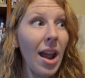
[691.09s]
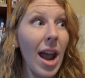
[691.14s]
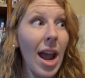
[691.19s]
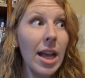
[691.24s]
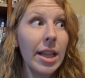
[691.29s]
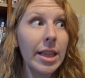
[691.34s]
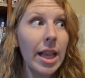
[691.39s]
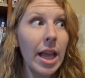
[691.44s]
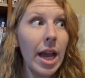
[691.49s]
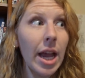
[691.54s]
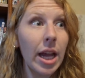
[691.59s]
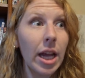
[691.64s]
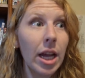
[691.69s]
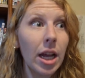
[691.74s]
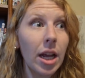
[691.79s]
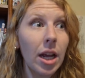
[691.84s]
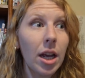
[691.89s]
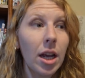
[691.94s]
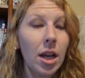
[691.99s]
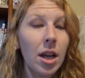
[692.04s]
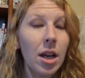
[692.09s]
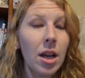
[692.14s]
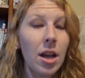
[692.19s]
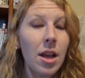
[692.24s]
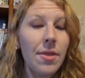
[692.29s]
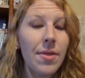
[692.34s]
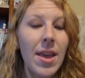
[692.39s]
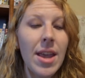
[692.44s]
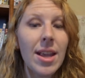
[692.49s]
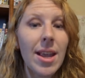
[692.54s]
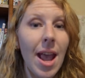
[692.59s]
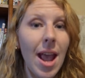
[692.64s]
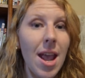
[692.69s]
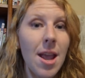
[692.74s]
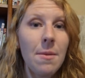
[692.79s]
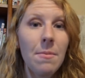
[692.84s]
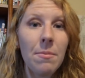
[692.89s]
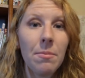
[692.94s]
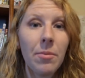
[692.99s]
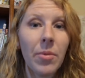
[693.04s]
And like, they
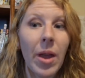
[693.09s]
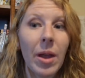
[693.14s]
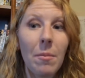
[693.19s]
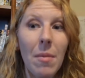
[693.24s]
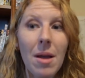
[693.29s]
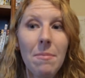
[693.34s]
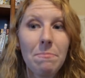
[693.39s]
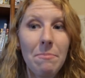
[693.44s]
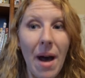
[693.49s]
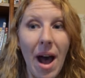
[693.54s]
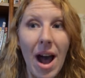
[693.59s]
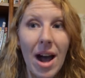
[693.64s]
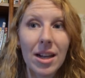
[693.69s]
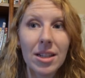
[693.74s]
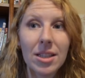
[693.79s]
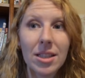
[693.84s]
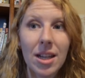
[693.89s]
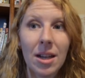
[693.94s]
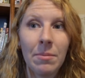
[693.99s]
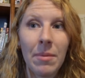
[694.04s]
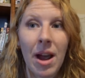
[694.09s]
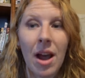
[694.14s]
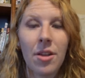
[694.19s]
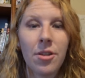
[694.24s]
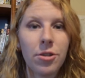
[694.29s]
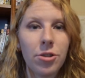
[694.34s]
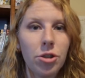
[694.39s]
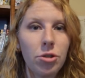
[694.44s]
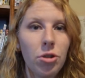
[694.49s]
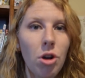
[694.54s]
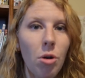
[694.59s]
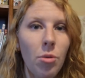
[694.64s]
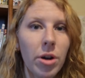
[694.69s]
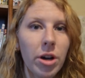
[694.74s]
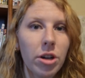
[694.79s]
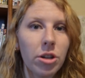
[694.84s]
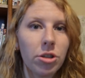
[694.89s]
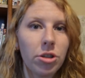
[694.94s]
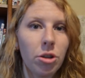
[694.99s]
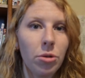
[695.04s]
came, like my boss and my other two
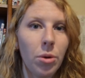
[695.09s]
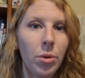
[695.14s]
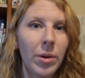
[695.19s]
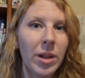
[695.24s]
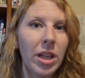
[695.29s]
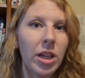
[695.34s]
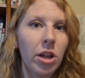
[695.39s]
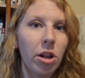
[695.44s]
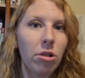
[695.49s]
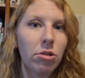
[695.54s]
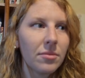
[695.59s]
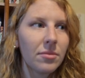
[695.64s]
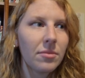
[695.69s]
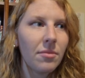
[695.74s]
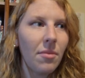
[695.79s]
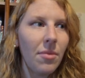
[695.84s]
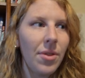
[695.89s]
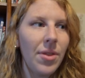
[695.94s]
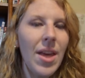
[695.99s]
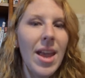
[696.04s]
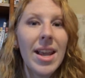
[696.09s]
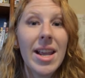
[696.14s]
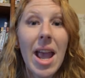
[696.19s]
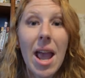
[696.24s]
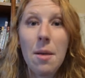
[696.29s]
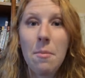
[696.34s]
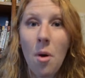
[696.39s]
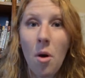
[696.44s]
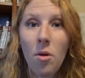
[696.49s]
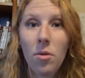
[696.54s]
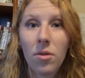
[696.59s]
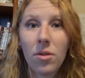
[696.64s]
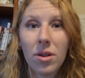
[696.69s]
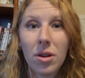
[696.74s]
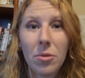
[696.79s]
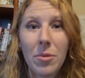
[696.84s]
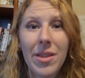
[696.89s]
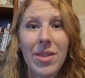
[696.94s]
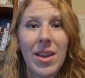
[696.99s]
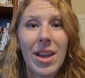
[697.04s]
coworkers who were really close, they came over
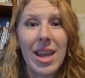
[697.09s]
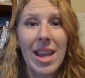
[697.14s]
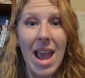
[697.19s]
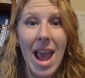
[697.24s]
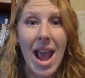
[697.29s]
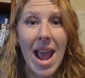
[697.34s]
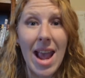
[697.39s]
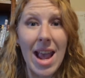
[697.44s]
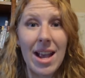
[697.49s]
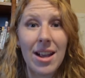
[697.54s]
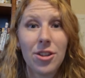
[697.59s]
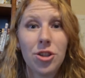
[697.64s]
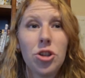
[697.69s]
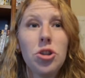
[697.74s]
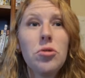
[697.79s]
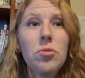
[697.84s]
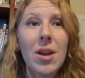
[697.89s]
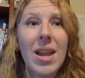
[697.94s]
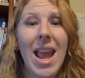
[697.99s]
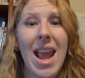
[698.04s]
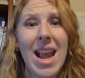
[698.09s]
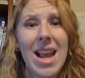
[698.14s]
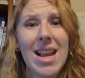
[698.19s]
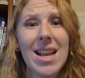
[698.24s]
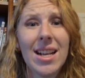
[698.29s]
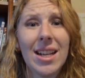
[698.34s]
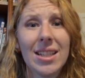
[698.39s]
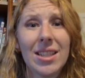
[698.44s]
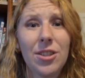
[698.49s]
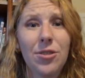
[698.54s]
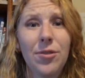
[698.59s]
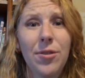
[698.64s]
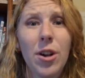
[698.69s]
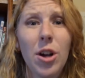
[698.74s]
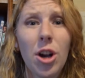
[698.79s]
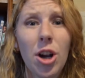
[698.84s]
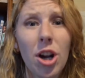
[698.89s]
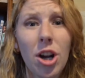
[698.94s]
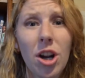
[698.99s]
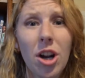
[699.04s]
with a cake, 2 cakes for
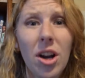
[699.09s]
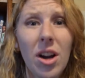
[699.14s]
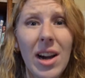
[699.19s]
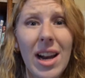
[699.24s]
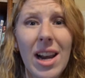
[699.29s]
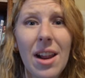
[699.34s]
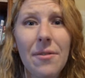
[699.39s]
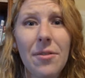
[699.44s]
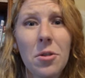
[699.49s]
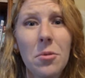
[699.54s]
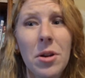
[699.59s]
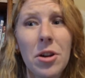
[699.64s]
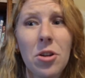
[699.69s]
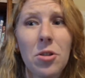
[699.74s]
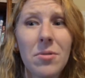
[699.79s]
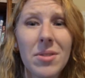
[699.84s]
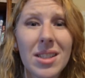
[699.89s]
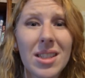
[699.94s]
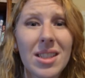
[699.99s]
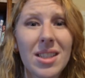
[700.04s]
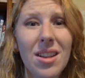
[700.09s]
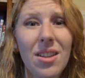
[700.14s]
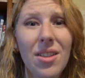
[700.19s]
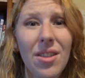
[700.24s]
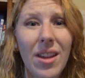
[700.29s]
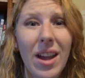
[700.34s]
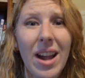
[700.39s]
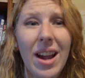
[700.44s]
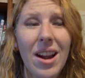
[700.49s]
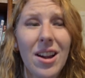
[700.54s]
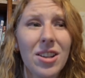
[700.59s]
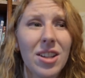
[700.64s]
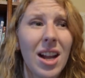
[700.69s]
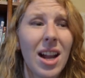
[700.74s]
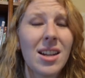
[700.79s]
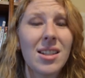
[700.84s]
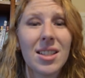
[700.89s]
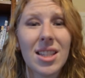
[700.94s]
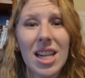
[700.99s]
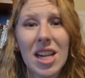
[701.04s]
her and everyone who was still there to
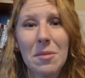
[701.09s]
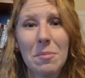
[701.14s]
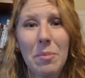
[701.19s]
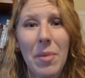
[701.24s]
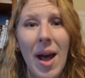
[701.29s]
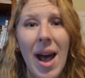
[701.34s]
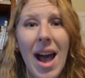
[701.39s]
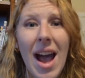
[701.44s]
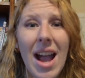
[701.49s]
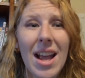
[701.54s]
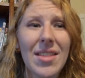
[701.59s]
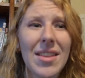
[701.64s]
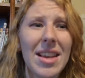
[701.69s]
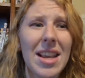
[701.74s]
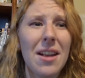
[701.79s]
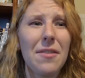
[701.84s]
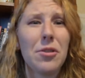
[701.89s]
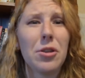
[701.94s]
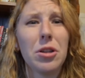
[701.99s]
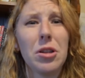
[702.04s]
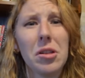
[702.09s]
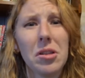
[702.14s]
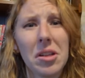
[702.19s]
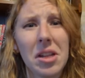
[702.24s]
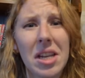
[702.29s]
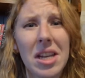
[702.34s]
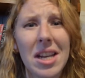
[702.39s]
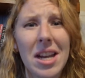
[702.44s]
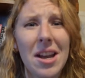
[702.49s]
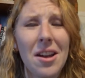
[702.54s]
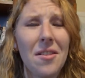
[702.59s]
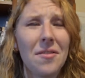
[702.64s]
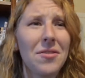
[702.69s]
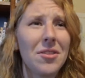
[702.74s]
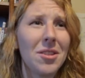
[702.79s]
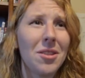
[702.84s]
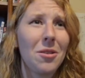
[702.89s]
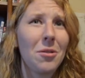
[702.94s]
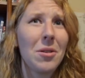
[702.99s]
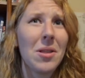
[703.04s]
kind of say goodbye, and they gave her a little gift,
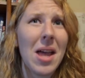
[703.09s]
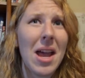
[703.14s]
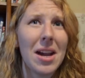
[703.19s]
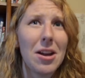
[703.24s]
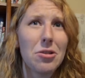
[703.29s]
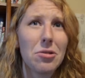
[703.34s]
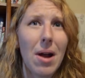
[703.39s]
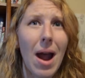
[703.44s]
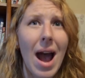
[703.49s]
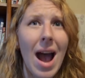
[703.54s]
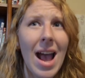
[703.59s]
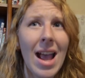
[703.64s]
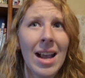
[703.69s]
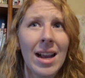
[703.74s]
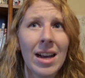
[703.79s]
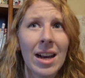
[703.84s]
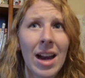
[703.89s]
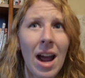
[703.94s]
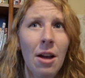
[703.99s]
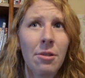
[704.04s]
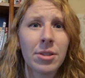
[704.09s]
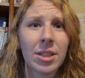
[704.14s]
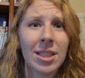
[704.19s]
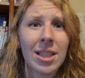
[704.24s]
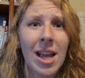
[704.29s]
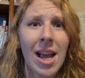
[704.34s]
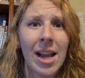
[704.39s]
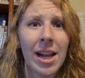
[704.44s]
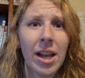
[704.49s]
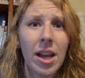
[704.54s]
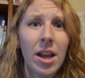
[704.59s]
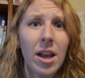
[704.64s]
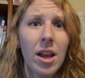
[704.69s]
and they were like crying, and I was like,